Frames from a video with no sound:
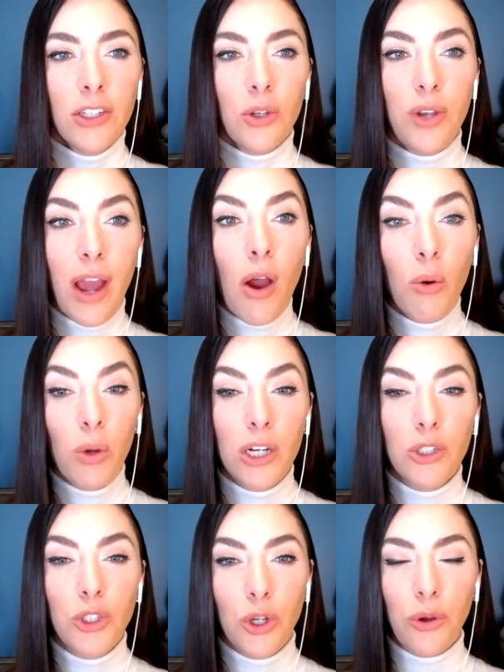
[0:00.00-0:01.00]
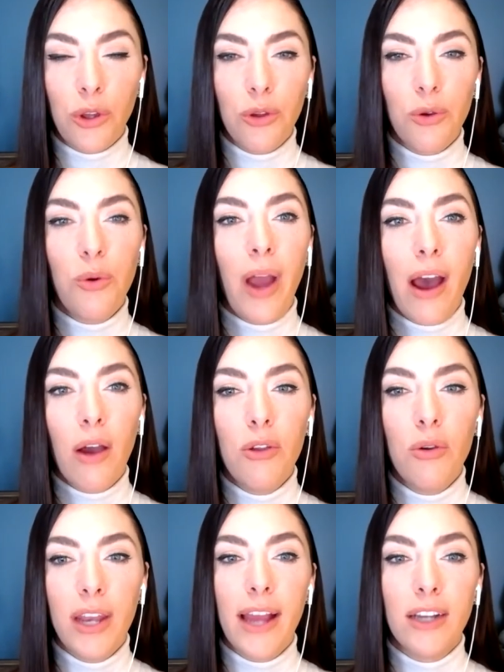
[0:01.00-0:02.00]
So now I want to show you how
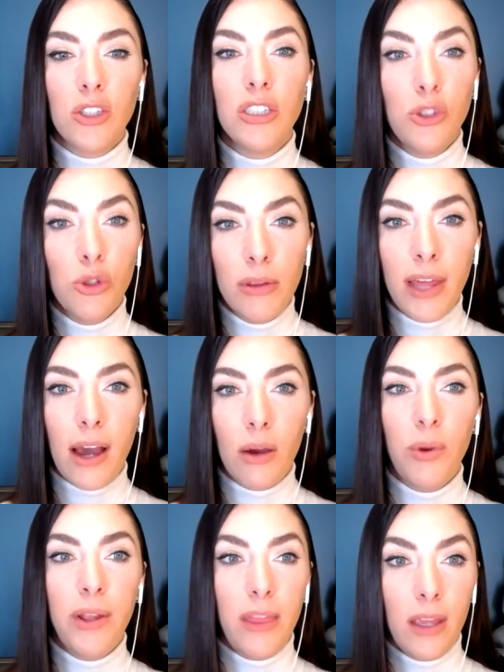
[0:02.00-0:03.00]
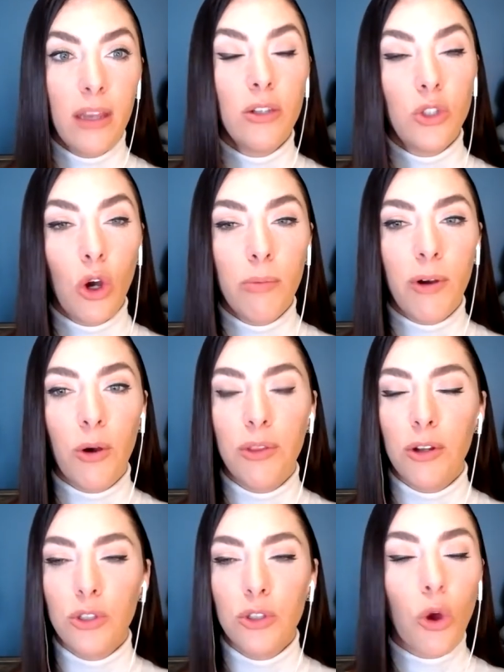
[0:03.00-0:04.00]
you can actually do that within Domo.
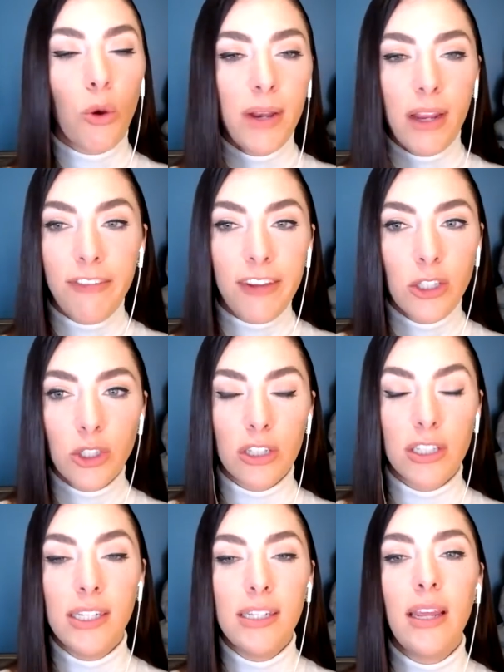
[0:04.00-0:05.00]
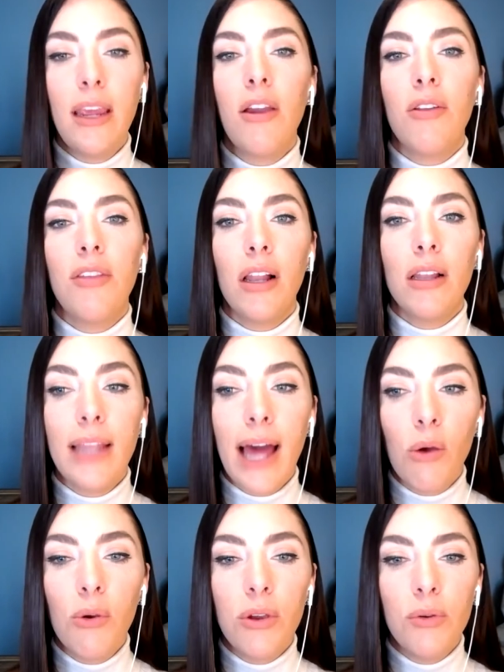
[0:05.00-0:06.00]
There's so many features in here that
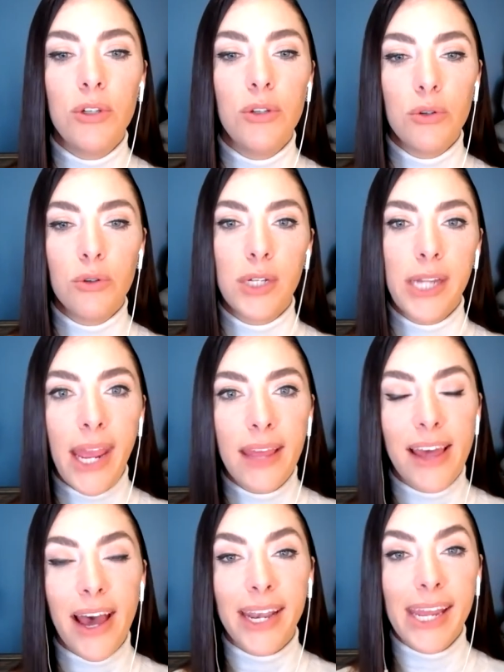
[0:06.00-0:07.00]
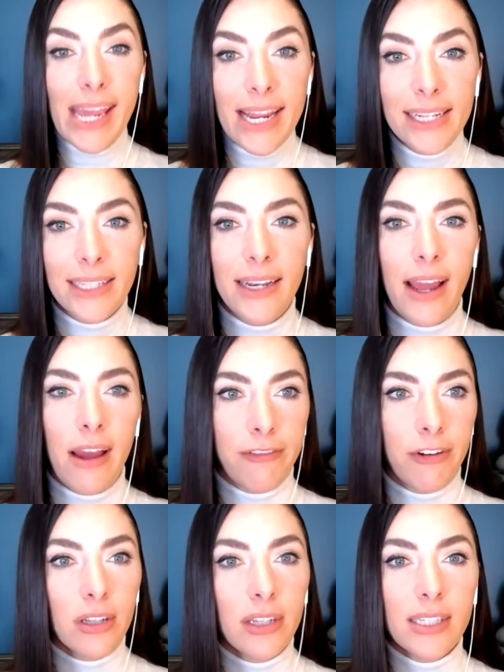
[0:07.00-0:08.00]
allow you to create that ease and
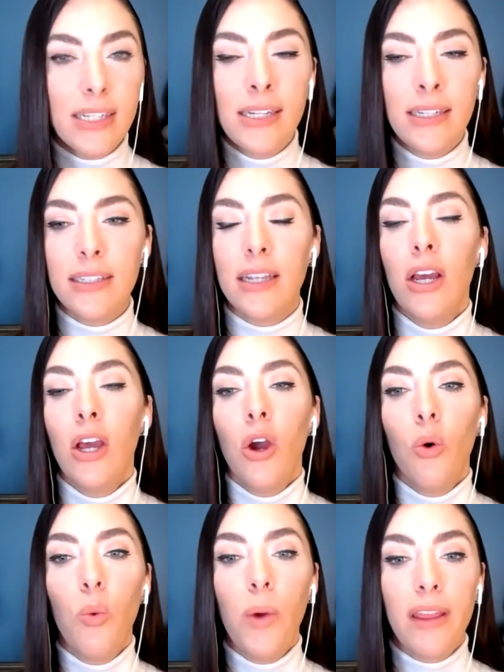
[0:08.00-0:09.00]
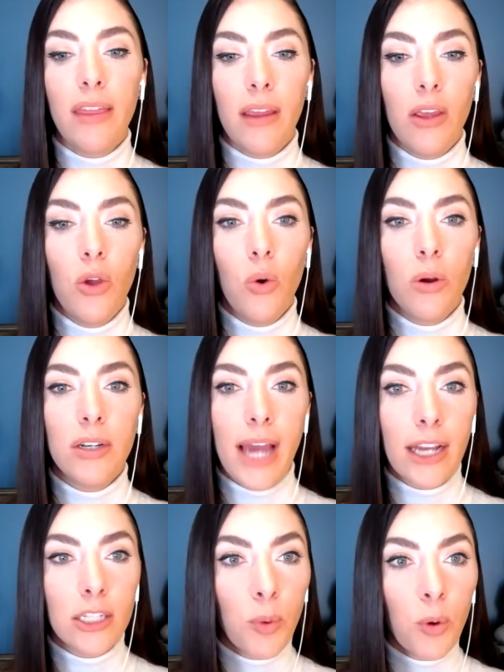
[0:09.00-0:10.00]
effortlessness with your
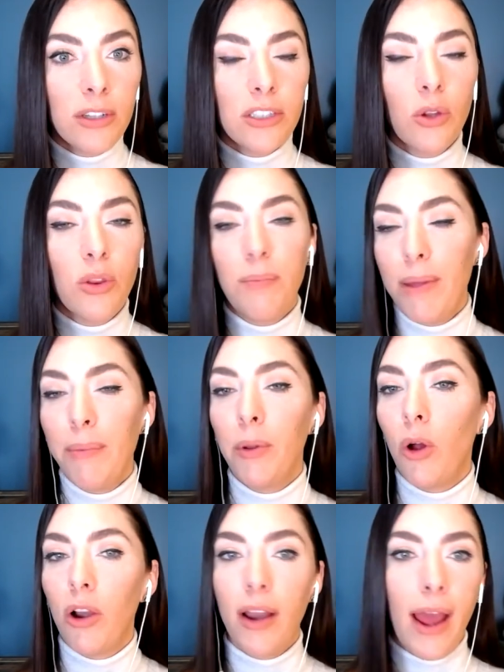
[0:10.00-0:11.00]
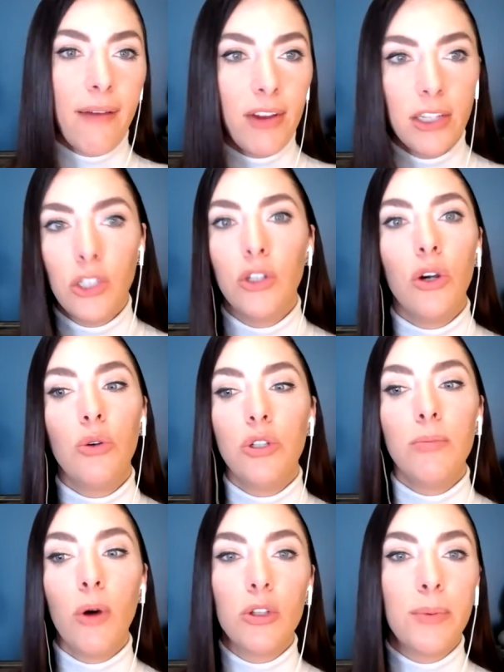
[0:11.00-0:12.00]
dashboard so that people aren't having to go
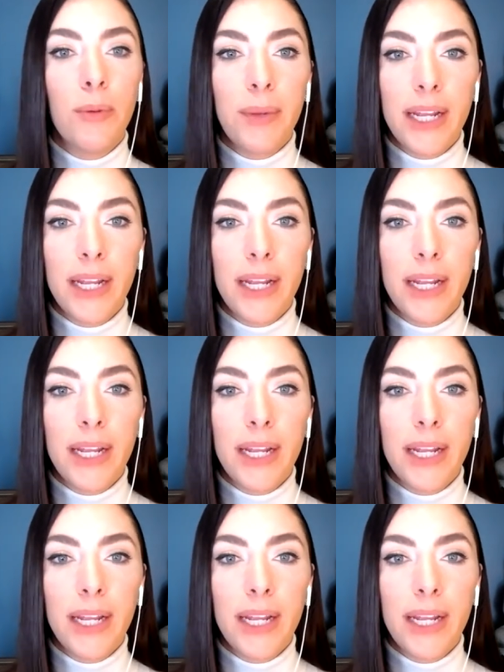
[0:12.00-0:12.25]
to multiple